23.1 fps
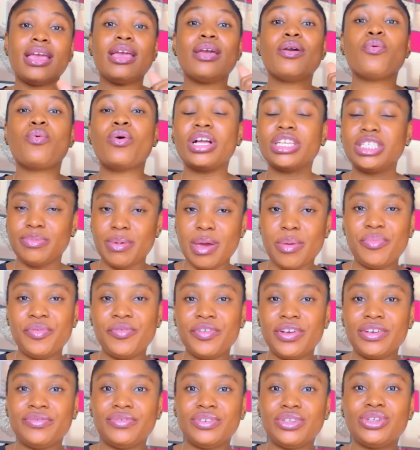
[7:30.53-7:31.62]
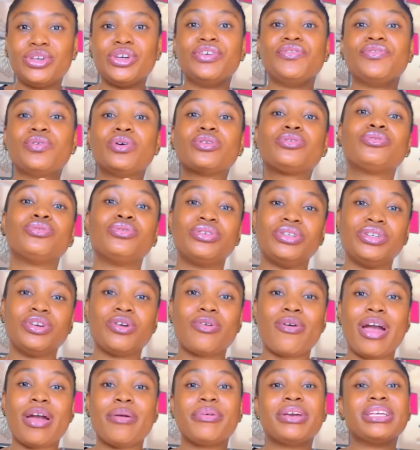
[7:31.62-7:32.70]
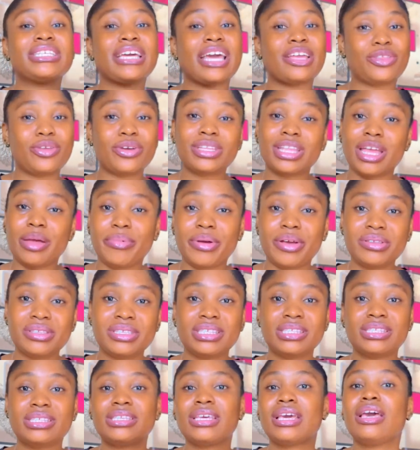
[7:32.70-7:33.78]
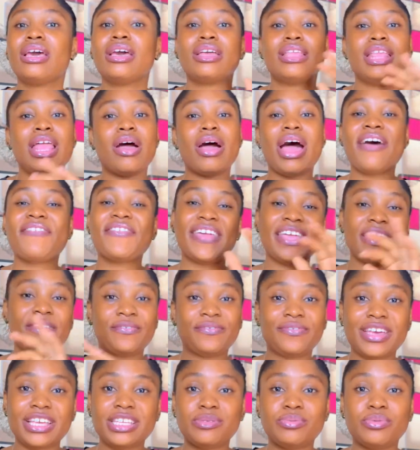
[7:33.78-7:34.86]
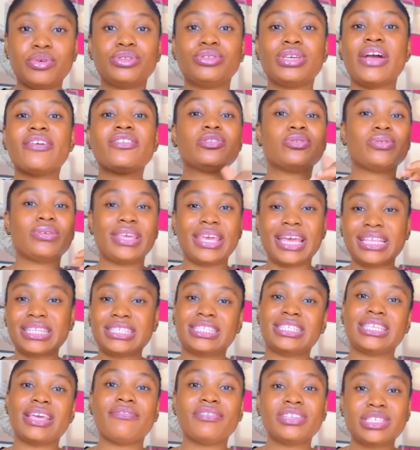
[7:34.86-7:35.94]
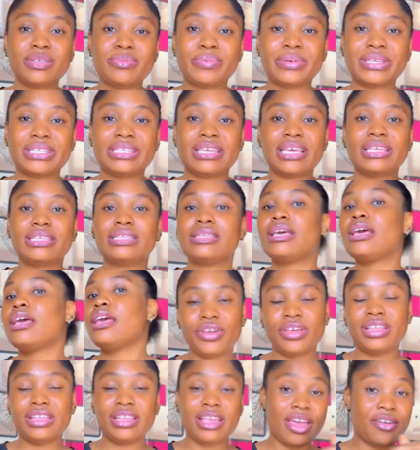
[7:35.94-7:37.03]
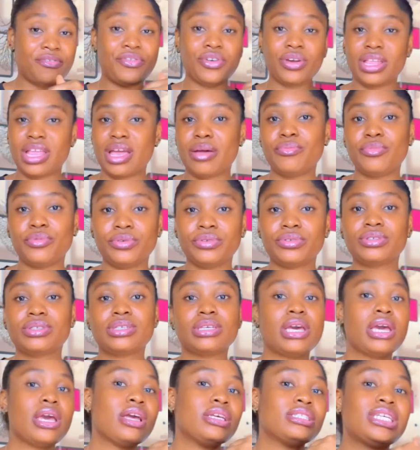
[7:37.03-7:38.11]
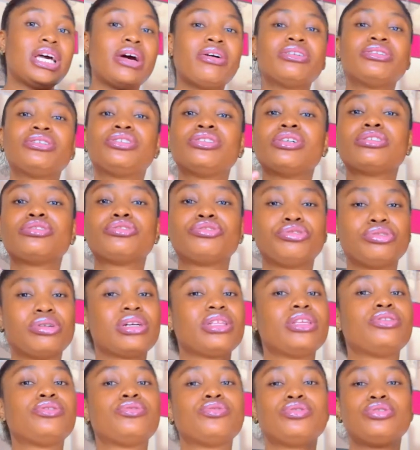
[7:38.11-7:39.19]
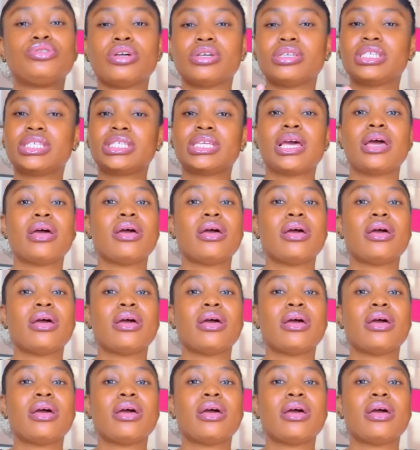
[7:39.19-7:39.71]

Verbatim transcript: watch my previous video if you want to know the requirements. I talked about this. Now, after the first month, you have to get seventy percent in every other month. So I was just struggling to just